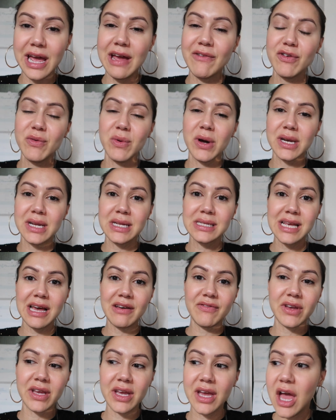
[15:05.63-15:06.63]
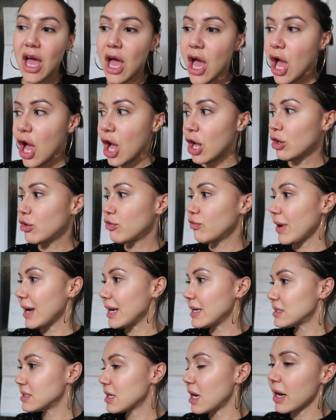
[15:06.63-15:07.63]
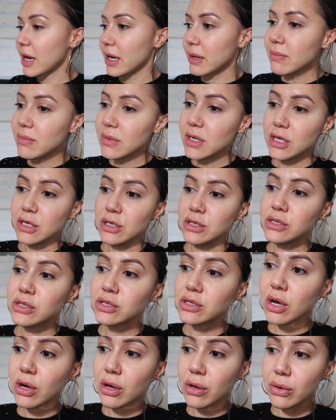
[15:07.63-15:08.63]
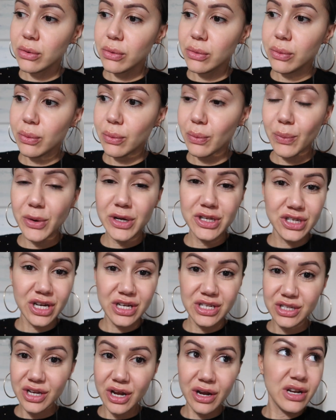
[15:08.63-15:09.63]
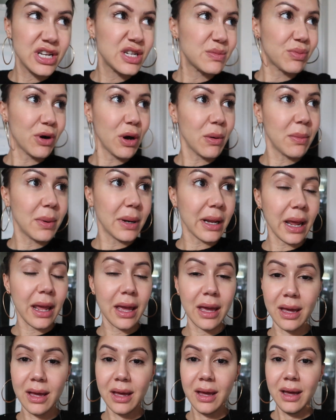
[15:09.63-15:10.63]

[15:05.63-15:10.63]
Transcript: Everyone is having a great time, so we're just going to probably,